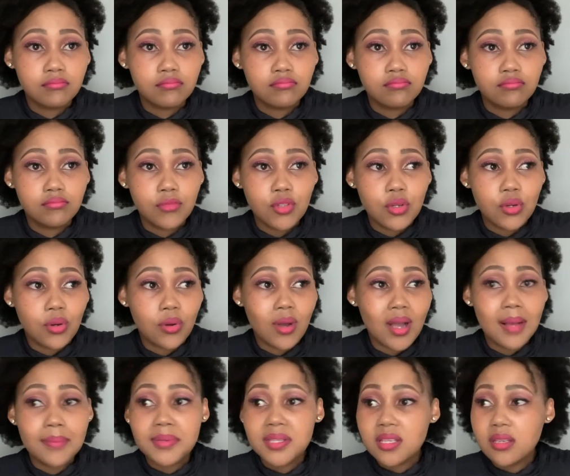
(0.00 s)
you know,
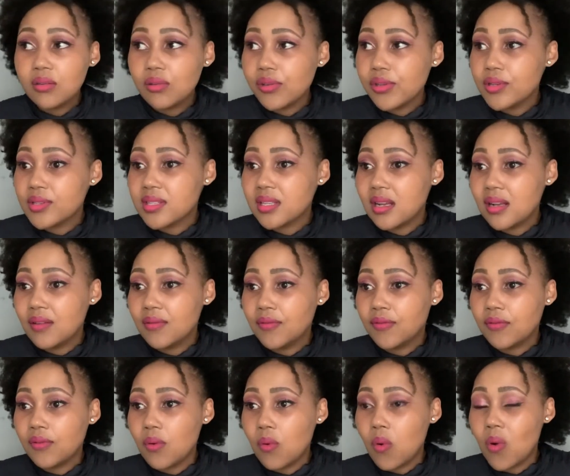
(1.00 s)
upskill yourself
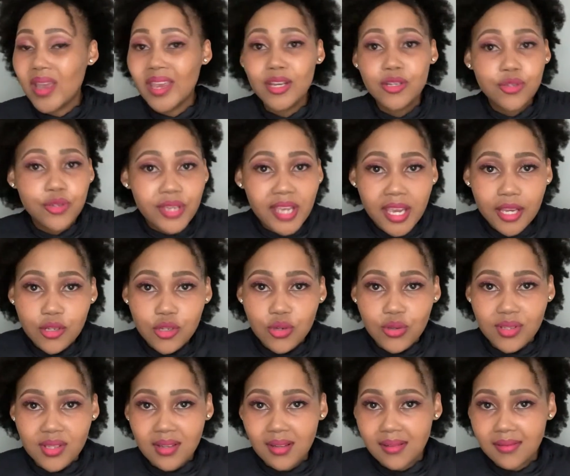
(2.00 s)
or educate
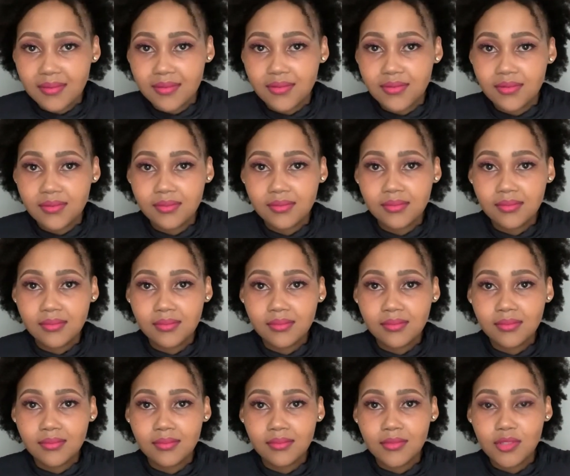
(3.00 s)
yourself
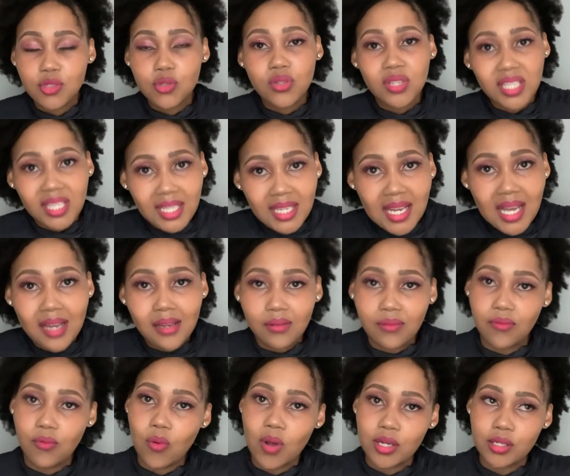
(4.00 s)
to get out of
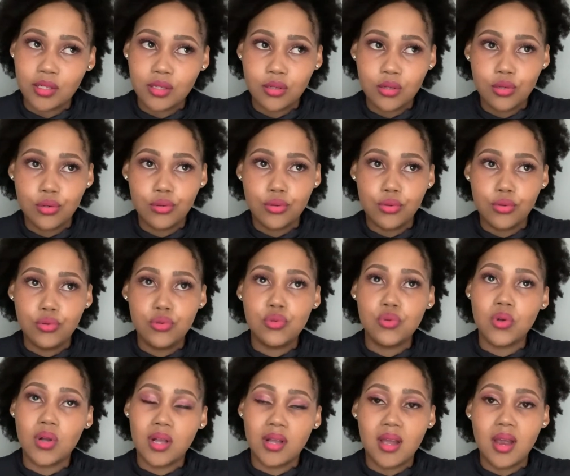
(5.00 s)
what you
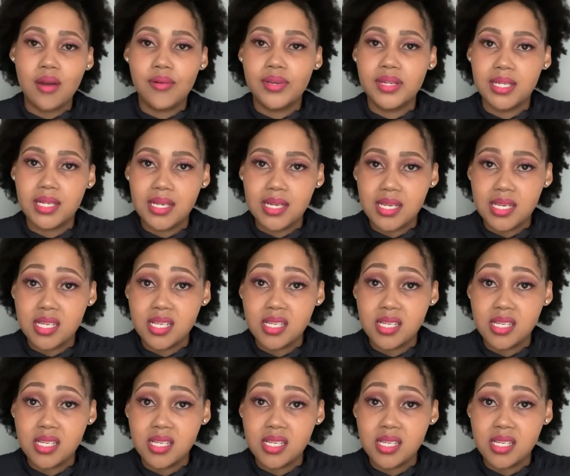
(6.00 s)
are currently